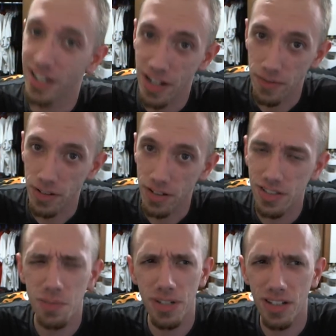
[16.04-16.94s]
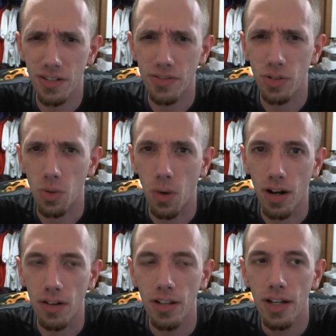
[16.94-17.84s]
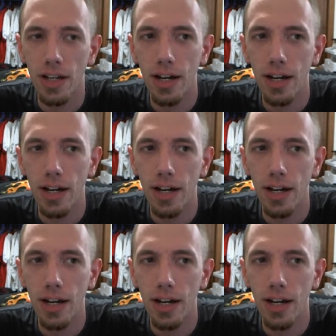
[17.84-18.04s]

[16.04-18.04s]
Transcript: Netflix. It's been there for a little while.